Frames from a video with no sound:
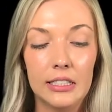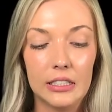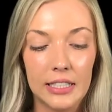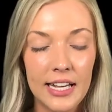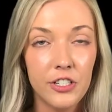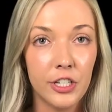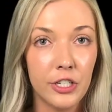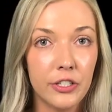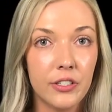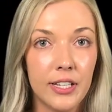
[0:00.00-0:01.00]

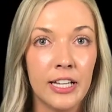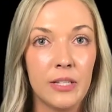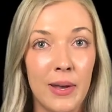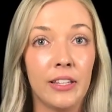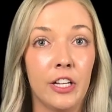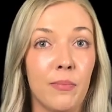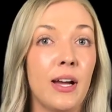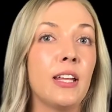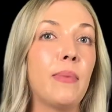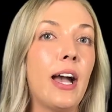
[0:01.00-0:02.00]
Lenders expect their
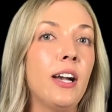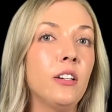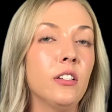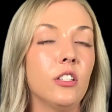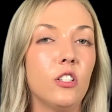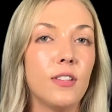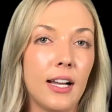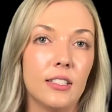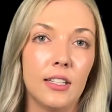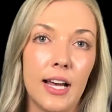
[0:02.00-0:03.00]
money back, so
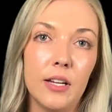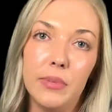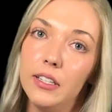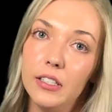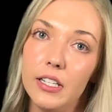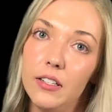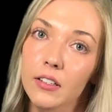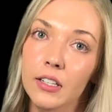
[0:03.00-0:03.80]
that's a liability.